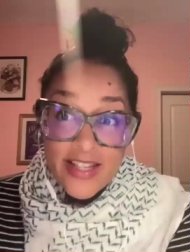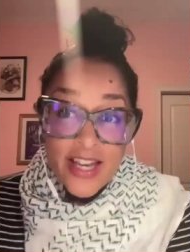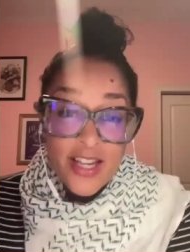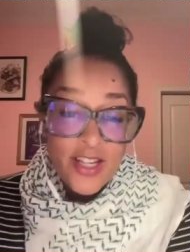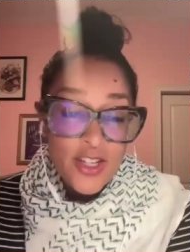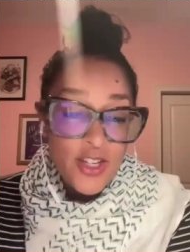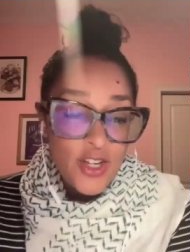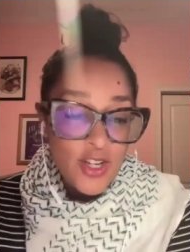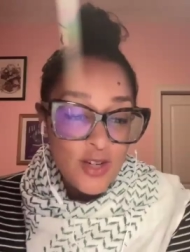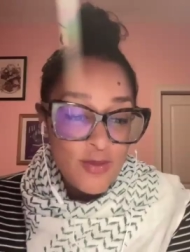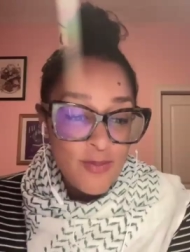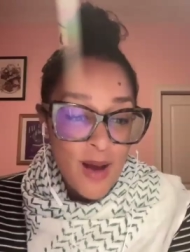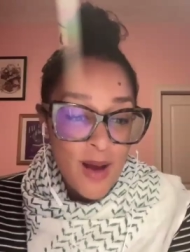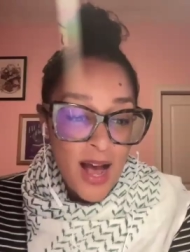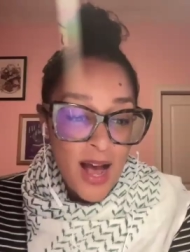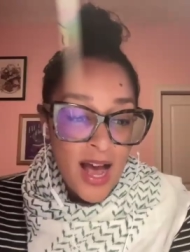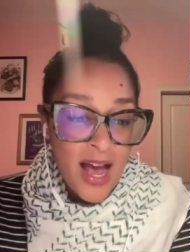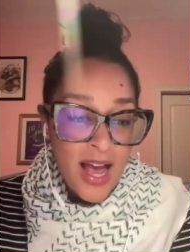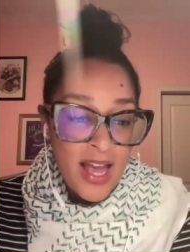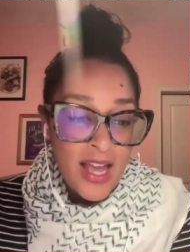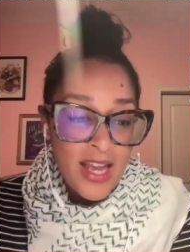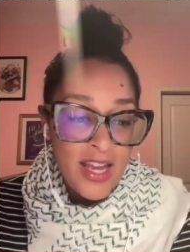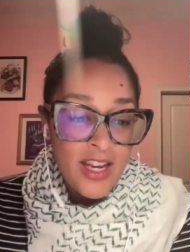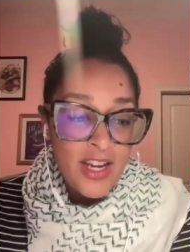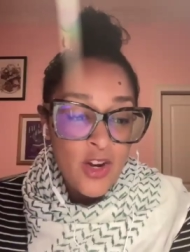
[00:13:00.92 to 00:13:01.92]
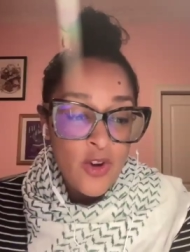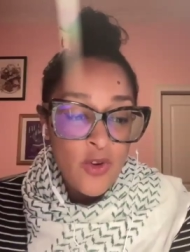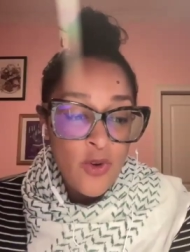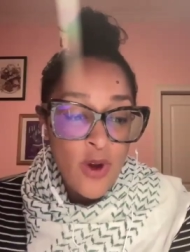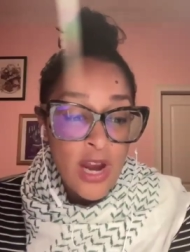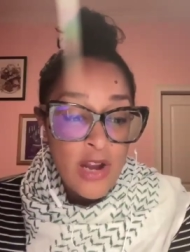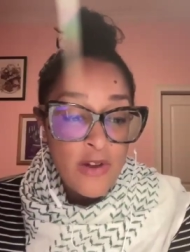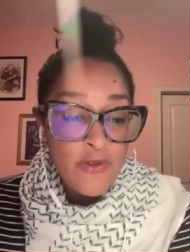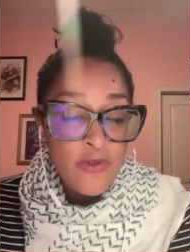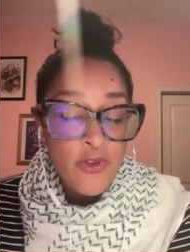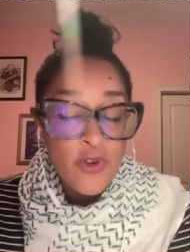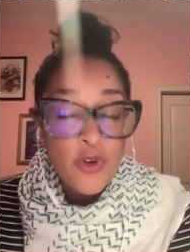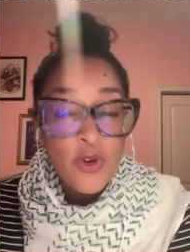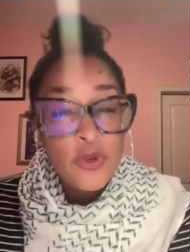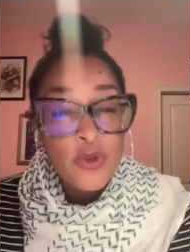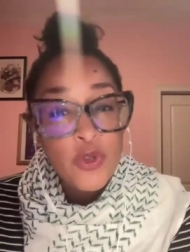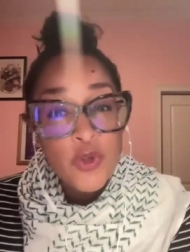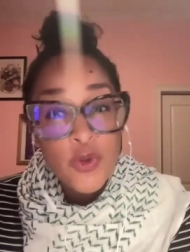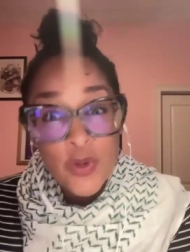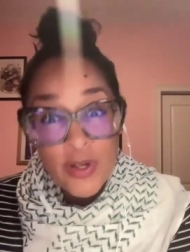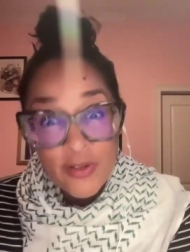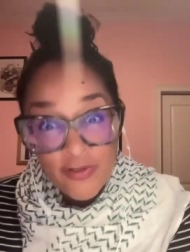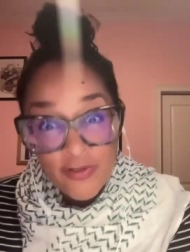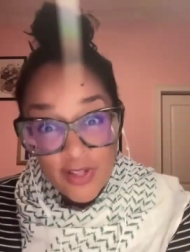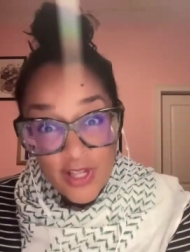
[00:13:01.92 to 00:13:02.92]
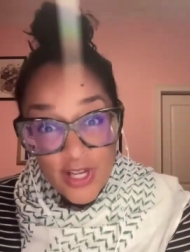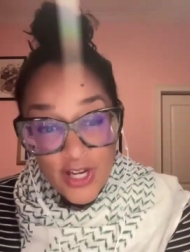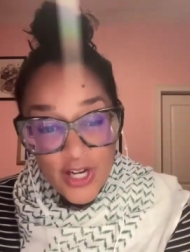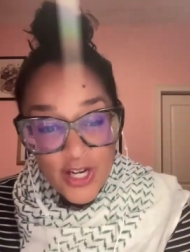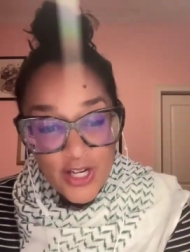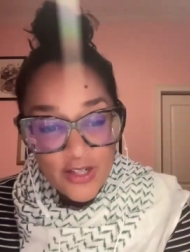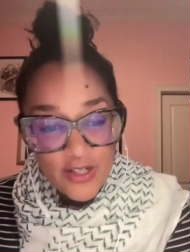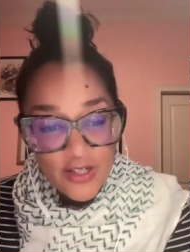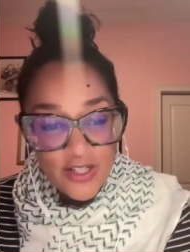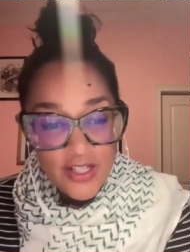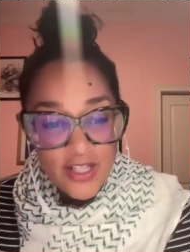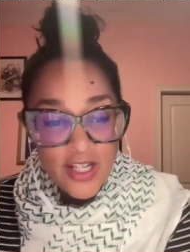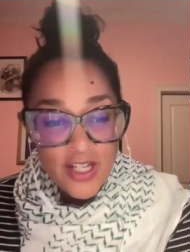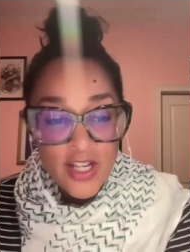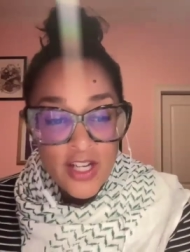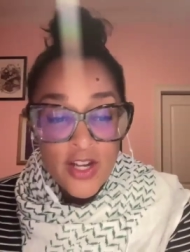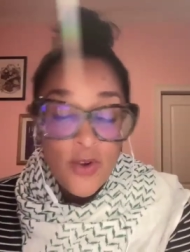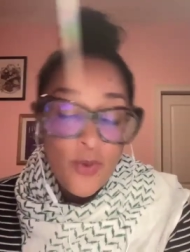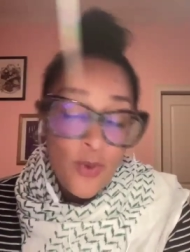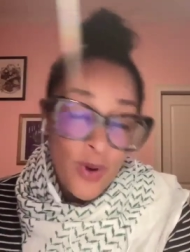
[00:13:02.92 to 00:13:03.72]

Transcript: I said goodbye, grateful to have learned